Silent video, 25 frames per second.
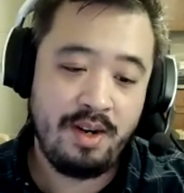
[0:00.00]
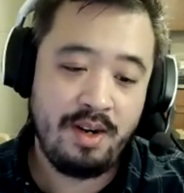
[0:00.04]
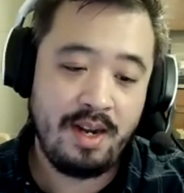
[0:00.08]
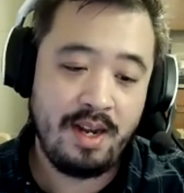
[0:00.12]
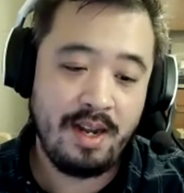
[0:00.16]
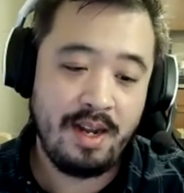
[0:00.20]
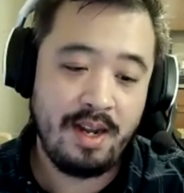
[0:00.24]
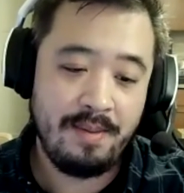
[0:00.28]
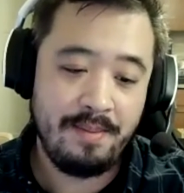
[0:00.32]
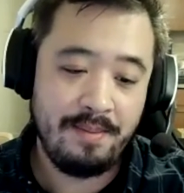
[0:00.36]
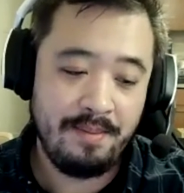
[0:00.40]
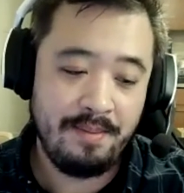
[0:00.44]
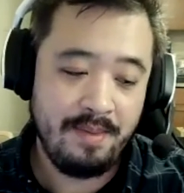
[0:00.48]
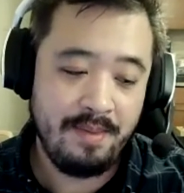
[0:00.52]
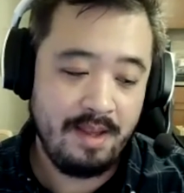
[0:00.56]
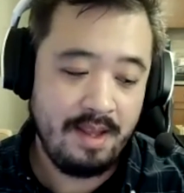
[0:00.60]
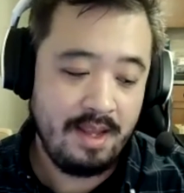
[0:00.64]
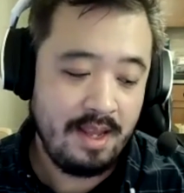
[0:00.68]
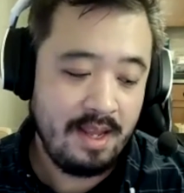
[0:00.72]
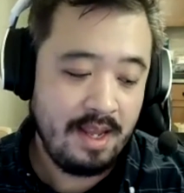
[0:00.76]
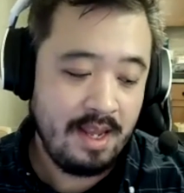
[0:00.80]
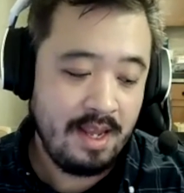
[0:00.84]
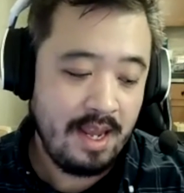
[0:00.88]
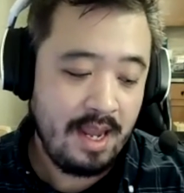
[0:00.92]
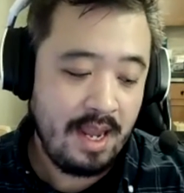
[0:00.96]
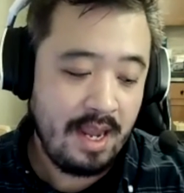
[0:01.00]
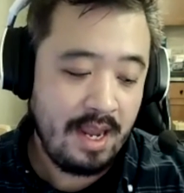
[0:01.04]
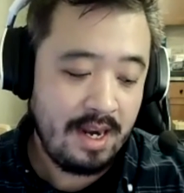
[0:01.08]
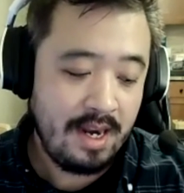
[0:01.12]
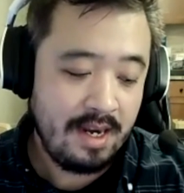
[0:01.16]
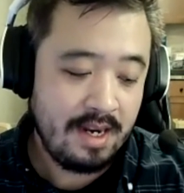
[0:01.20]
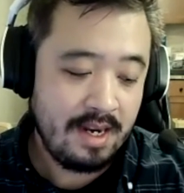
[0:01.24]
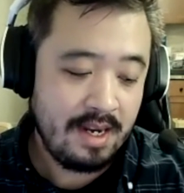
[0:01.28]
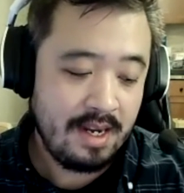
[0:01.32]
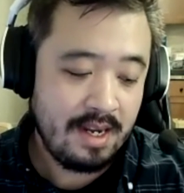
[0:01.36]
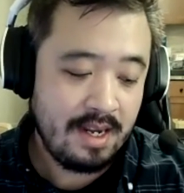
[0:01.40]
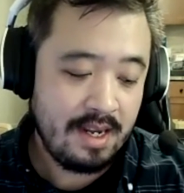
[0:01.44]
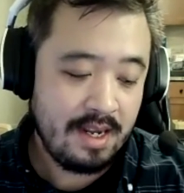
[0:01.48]
And
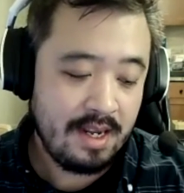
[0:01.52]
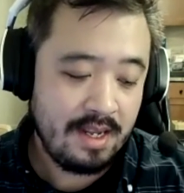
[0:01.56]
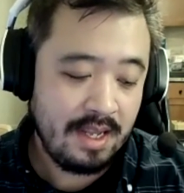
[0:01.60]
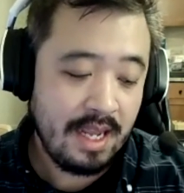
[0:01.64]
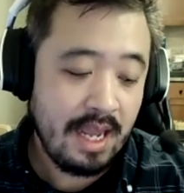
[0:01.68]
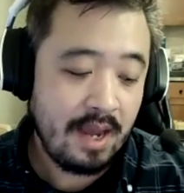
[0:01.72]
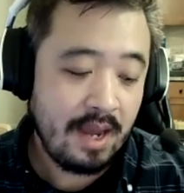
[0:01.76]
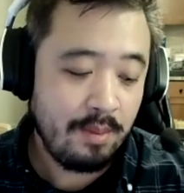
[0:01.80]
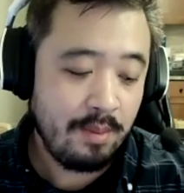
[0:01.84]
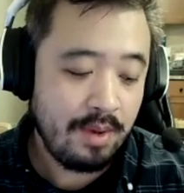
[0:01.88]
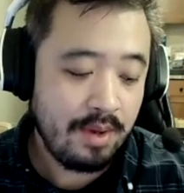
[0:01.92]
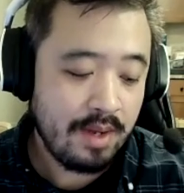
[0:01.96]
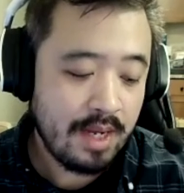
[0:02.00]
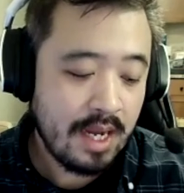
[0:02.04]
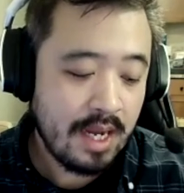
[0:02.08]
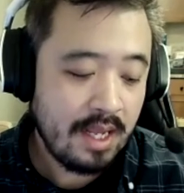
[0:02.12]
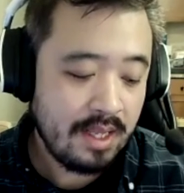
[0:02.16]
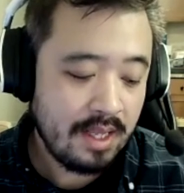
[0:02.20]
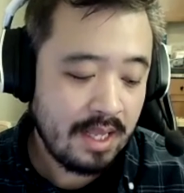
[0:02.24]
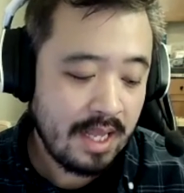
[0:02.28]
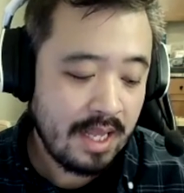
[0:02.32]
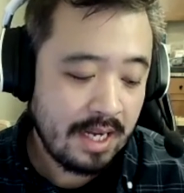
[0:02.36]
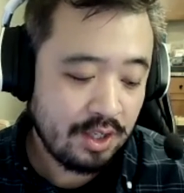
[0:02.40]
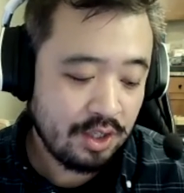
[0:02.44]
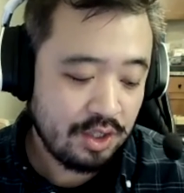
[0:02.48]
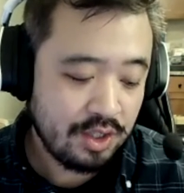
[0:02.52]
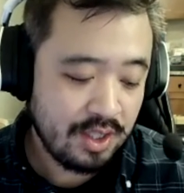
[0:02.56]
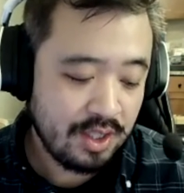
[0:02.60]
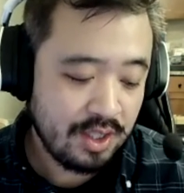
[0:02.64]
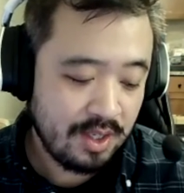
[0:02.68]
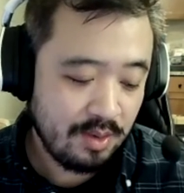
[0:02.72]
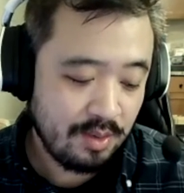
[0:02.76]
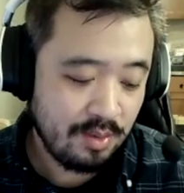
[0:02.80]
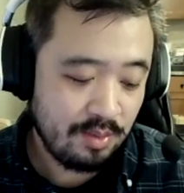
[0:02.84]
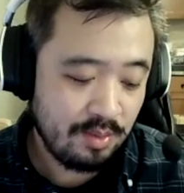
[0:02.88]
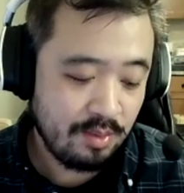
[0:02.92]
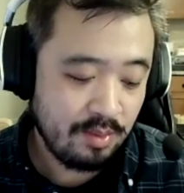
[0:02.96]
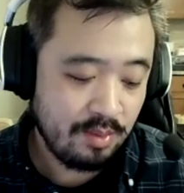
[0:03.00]
yeah, we got actually